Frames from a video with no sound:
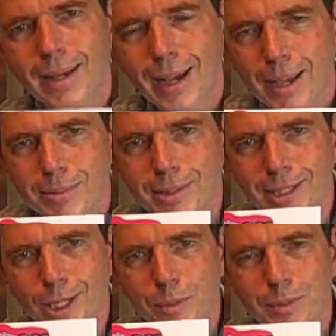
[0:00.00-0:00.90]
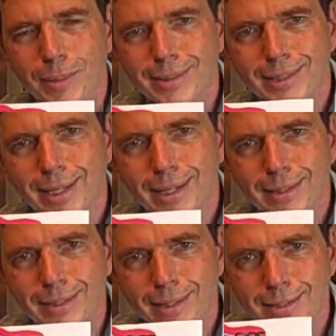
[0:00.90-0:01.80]
"I'm staying home with my
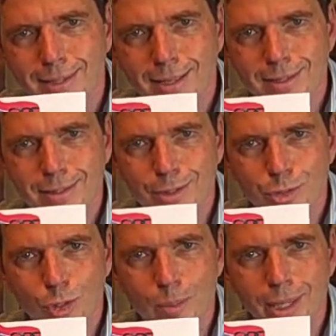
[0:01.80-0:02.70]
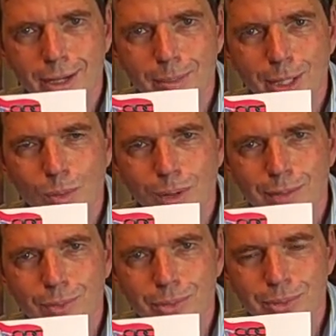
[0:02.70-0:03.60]
dad. He says he's going to show me how to make
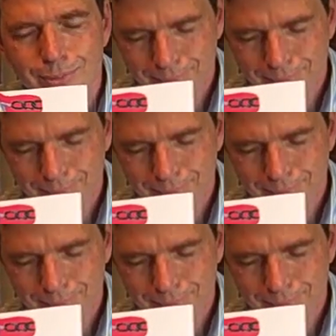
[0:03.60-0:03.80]
waffles."